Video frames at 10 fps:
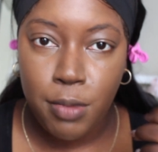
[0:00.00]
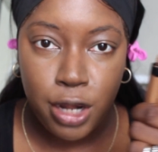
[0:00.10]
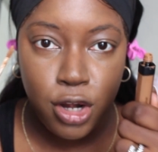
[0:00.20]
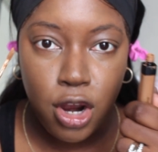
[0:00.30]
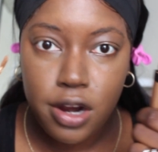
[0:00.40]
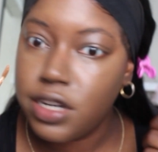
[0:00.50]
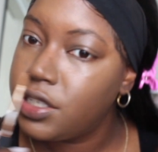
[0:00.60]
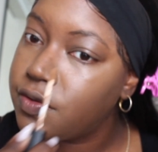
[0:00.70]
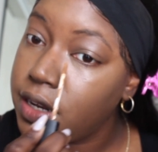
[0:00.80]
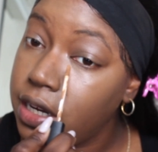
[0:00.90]
My
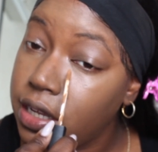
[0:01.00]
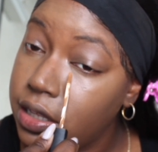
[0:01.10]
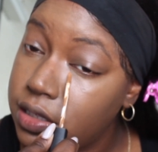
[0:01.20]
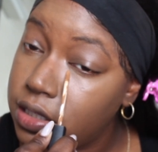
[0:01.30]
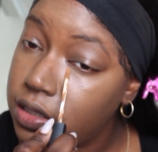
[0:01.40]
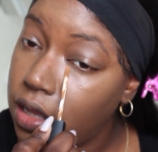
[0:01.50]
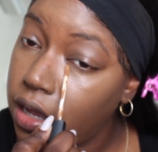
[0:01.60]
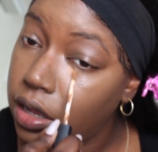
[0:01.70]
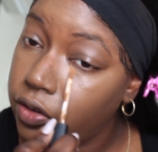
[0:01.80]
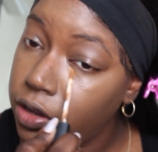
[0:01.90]
NARS Radiant
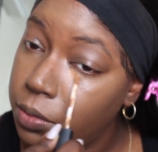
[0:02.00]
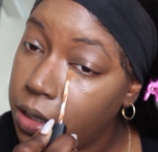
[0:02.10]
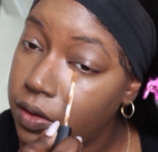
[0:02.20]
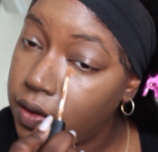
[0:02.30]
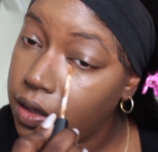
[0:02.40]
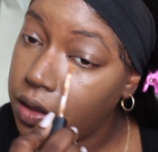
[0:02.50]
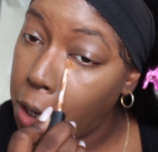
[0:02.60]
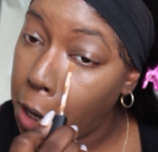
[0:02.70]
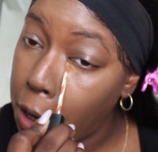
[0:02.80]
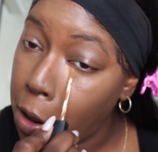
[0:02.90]
Creamy Concealer
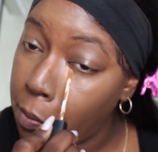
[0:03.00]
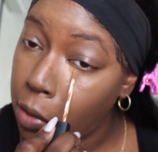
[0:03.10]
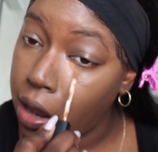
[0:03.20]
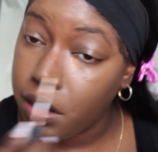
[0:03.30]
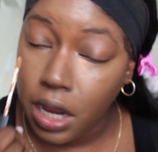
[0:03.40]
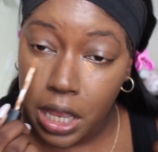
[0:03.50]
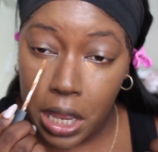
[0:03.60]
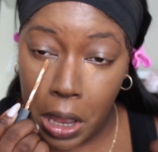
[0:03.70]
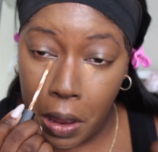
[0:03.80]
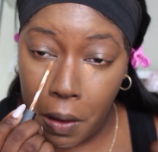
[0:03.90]
in
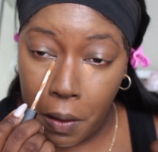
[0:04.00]
Amande.